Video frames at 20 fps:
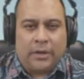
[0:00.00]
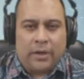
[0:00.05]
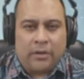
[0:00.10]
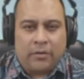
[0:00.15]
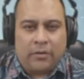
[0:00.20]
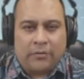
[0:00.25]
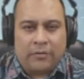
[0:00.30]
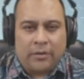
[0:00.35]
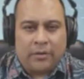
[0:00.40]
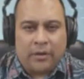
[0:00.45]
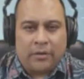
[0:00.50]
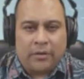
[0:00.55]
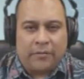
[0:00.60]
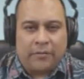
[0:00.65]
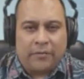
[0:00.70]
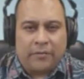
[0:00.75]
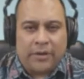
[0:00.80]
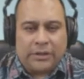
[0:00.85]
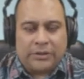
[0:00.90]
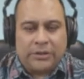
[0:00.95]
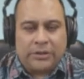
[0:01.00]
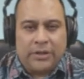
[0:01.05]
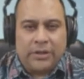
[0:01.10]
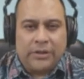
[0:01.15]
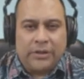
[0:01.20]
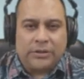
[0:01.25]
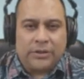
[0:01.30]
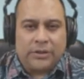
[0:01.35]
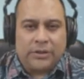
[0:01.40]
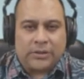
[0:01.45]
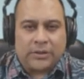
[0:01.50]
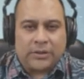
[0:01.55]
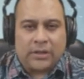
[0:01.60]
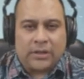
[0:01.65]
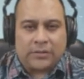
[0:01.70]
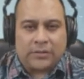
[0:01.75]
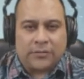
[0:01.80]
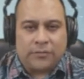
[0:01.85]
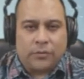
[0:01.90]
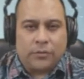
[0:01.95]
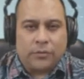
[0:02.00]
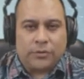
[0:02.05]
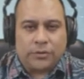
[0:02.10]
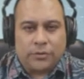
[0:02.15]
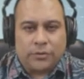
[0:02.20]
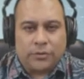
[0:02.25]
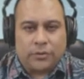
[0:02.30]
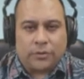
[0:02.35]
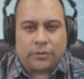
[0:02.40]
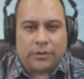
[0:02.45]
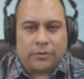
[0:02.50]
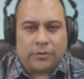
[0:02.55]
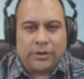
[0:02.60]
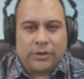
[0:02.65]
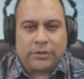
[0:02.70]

head of the Vaccination Task Force, Dr.